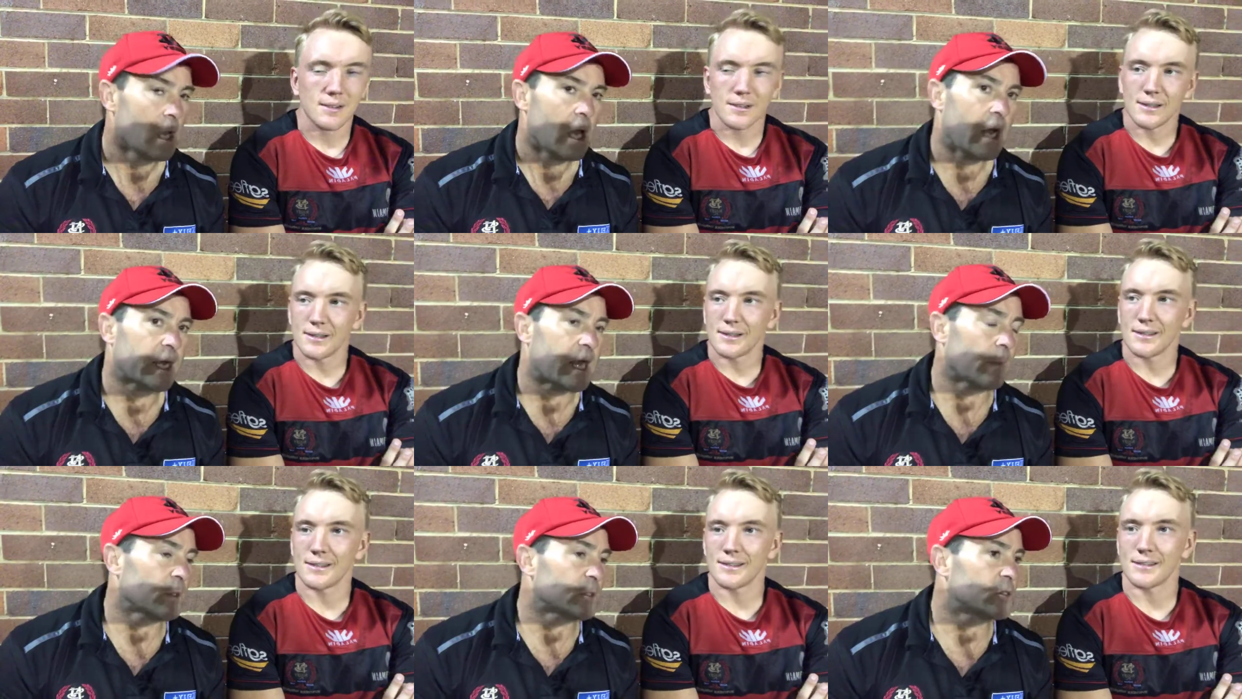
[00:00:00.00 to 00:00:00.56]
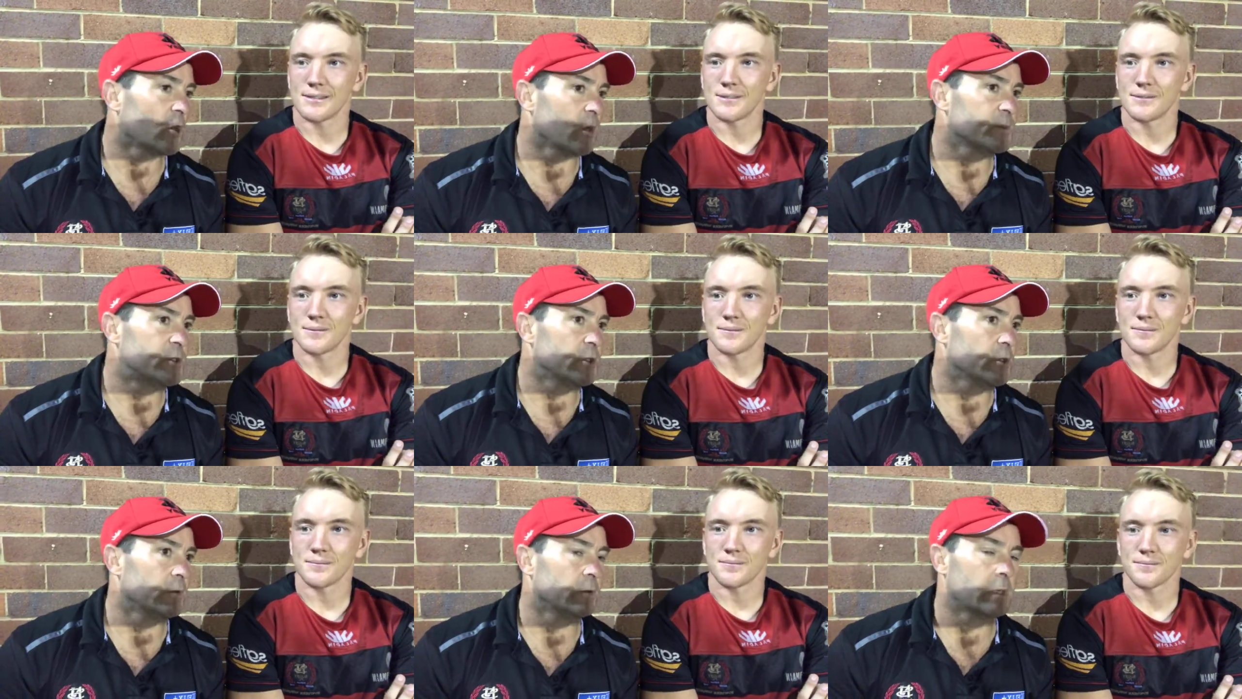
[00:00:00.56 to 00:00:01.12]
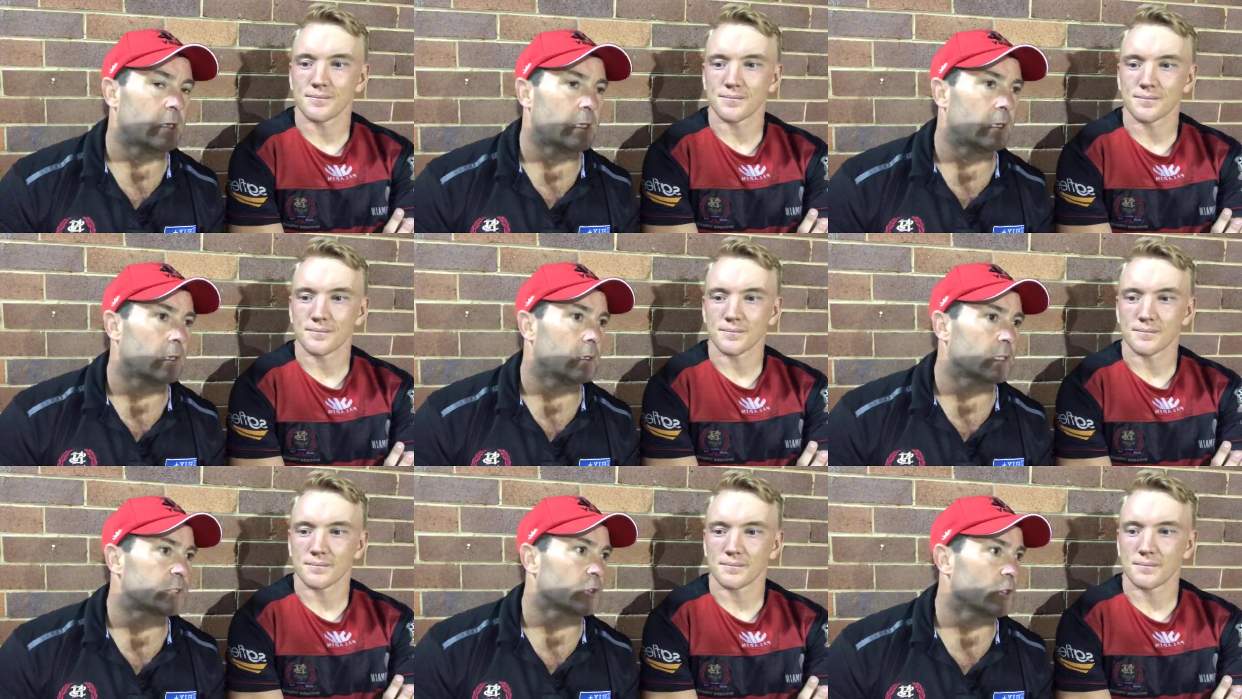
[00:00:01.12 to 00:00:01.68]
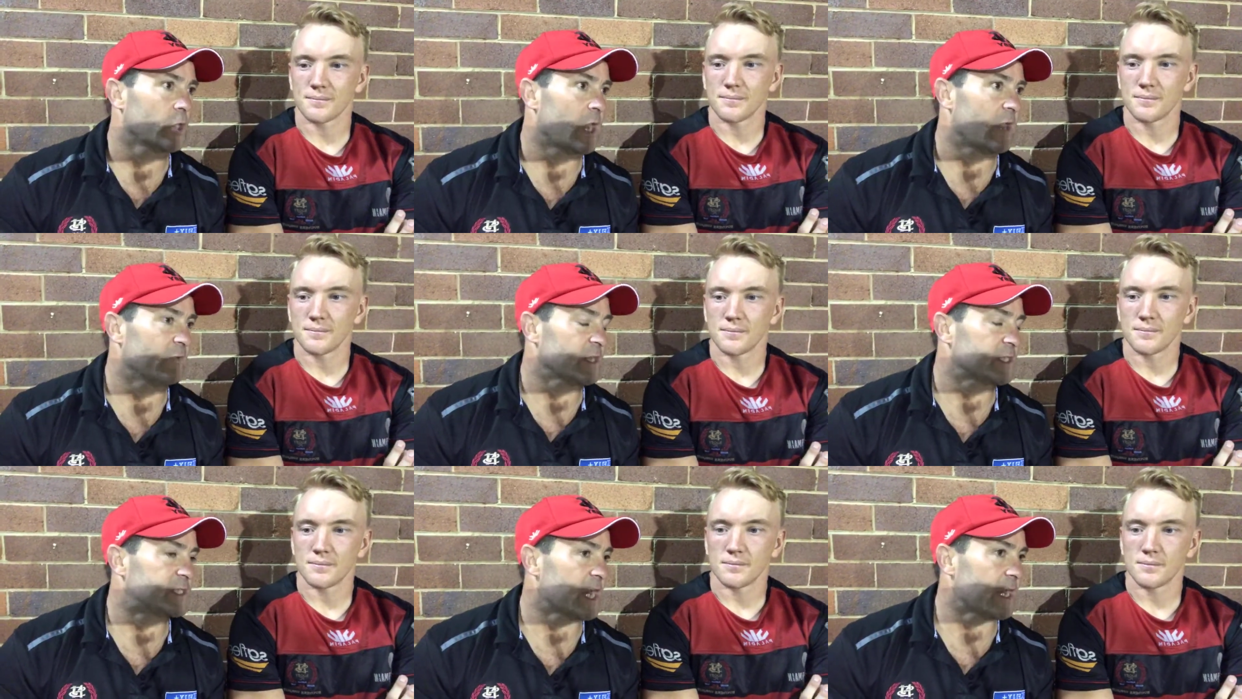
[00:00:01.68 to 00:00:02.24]
Speaker 1: And a couple of times you, I saw you
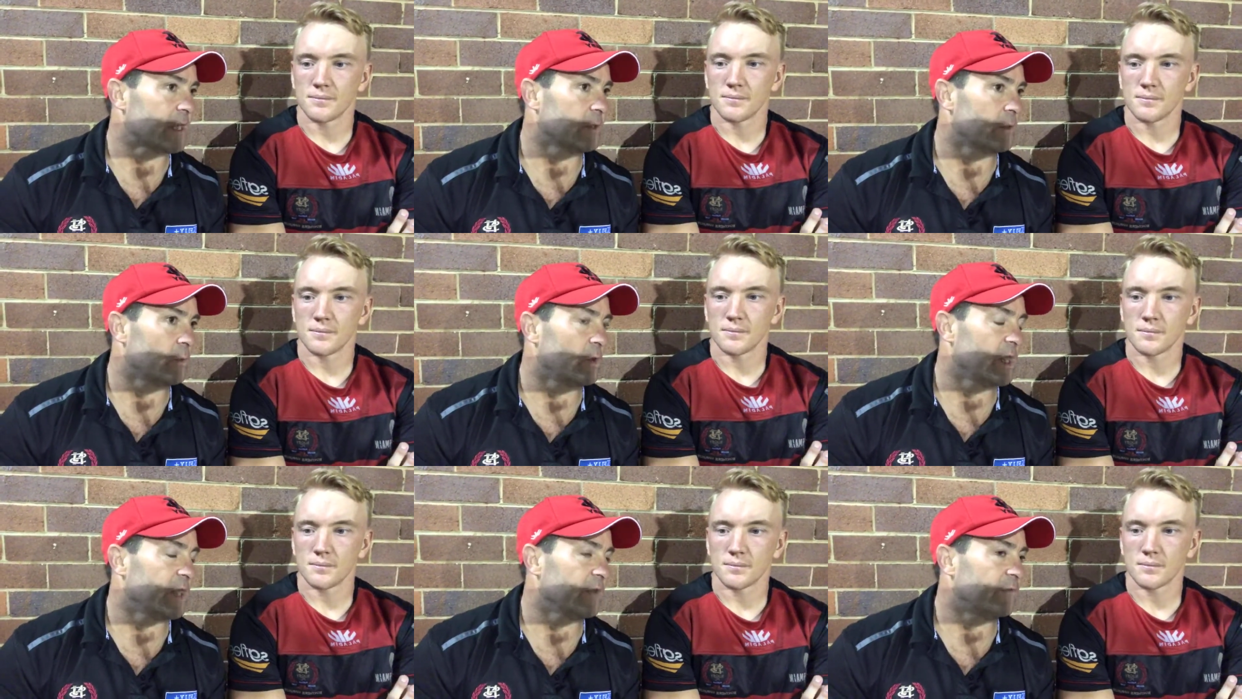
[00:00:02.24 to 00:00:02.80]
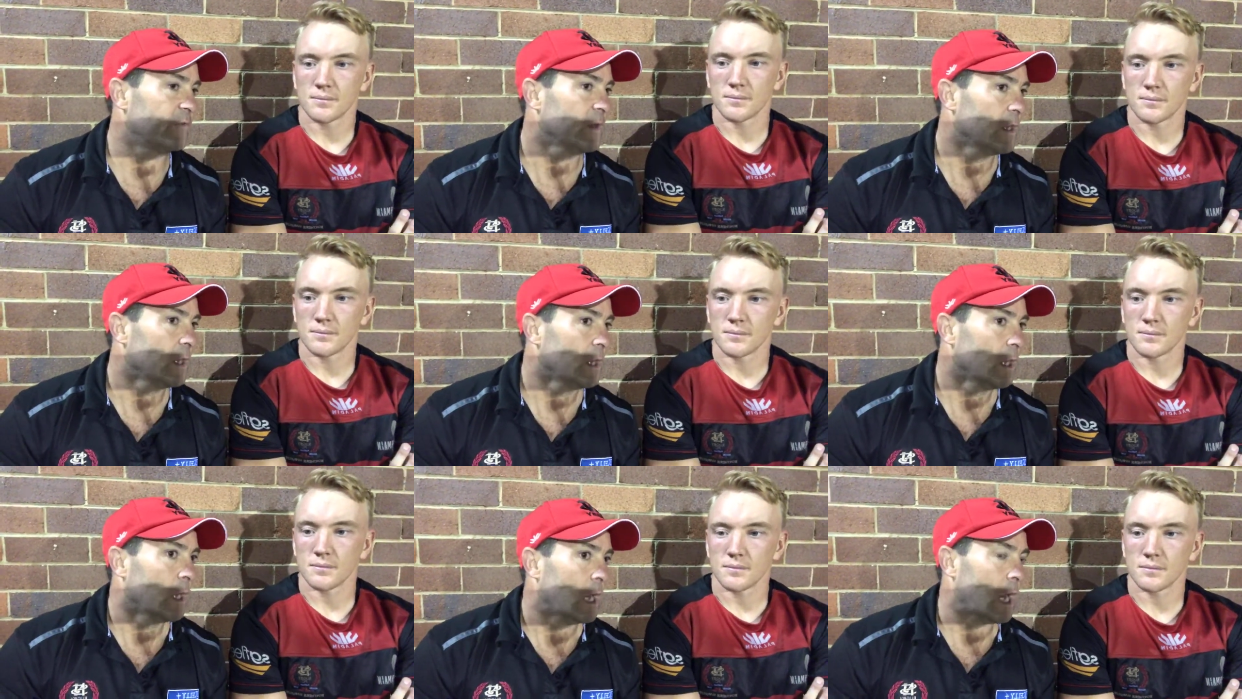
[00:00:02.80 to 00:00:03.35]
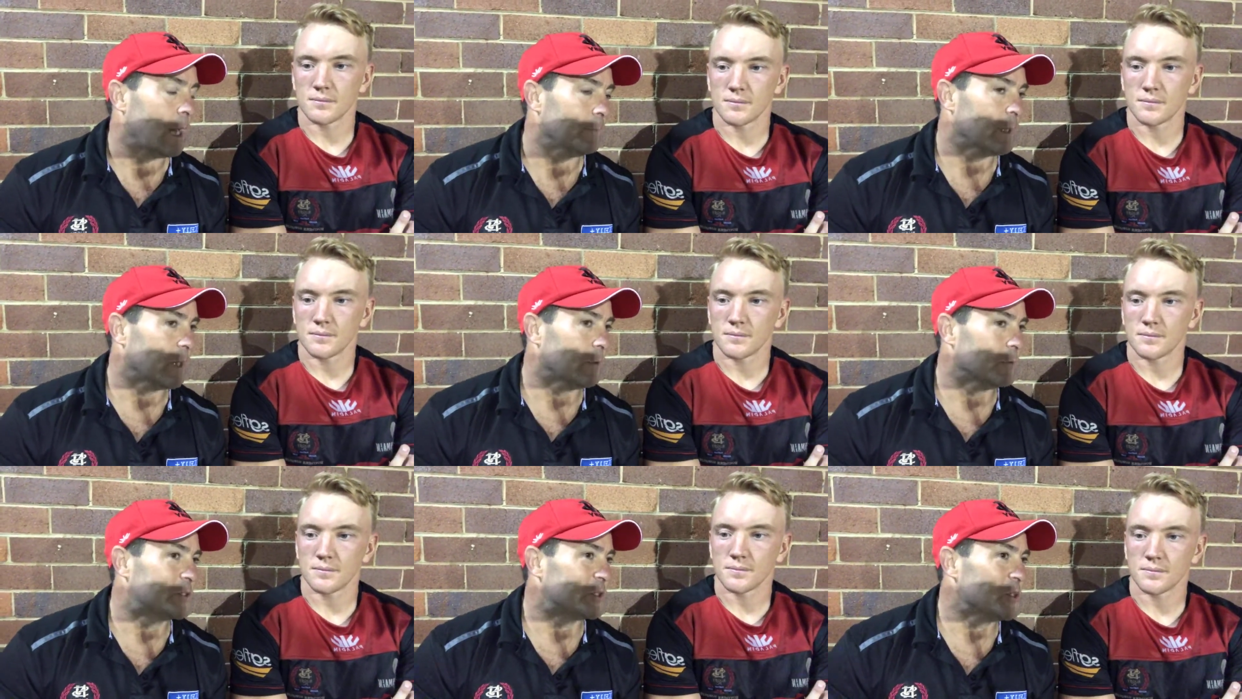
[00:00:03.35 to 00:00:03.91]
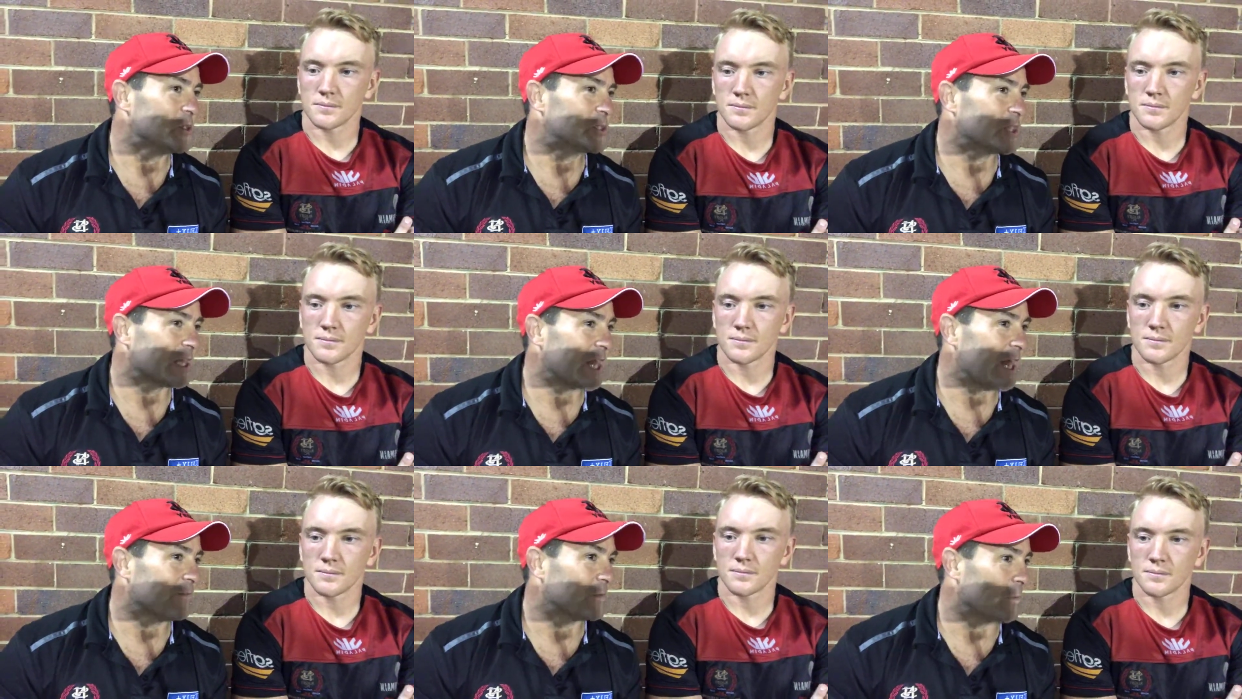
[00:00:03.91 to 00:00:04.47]
having a chat to the ref, um, and it was
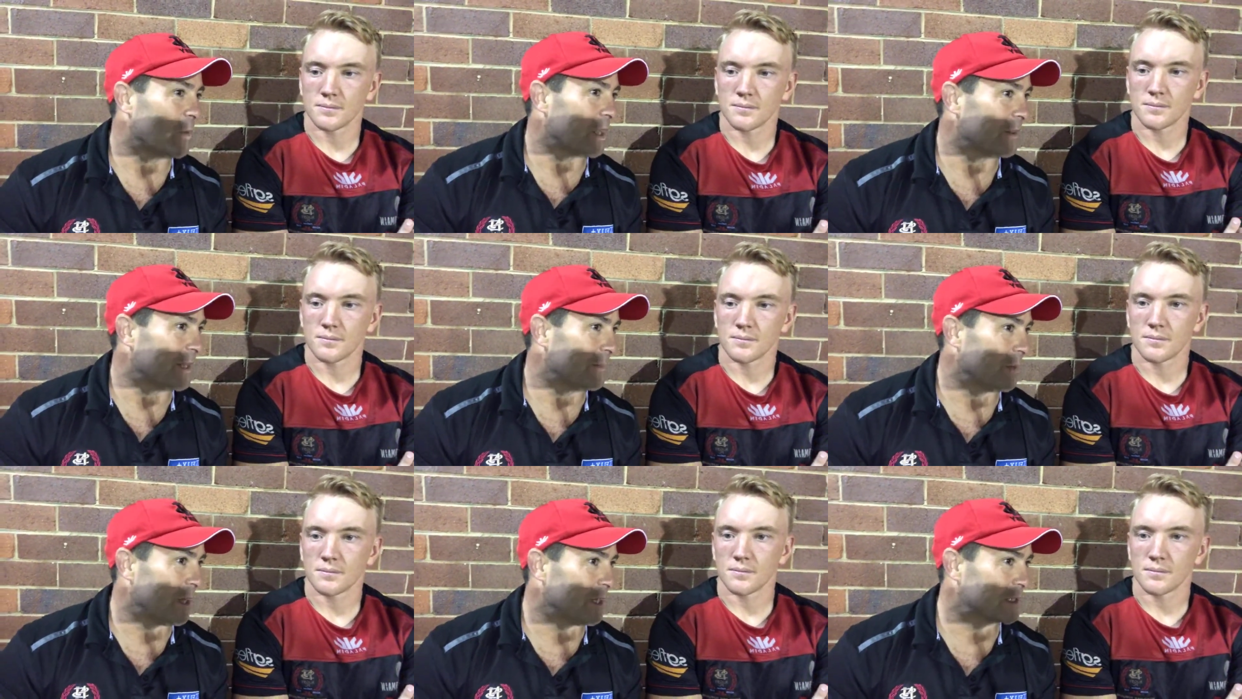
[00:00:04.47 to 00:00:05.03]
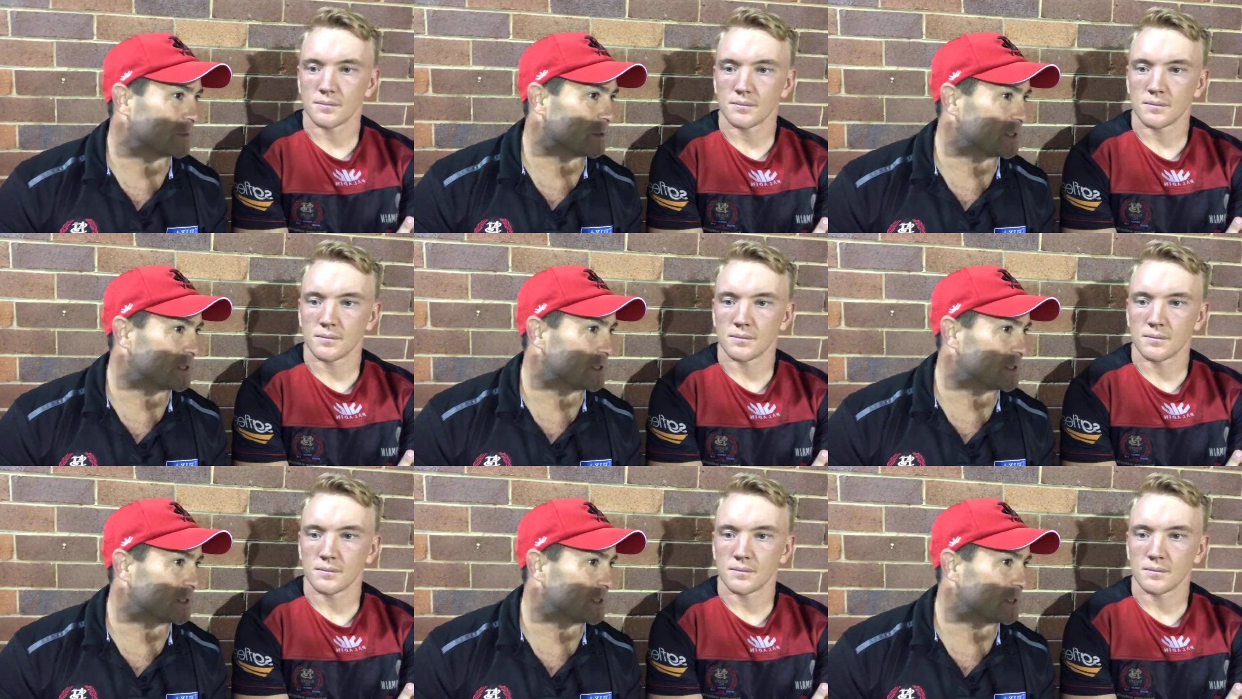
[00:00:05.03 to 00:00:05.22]
usually after one of their blokes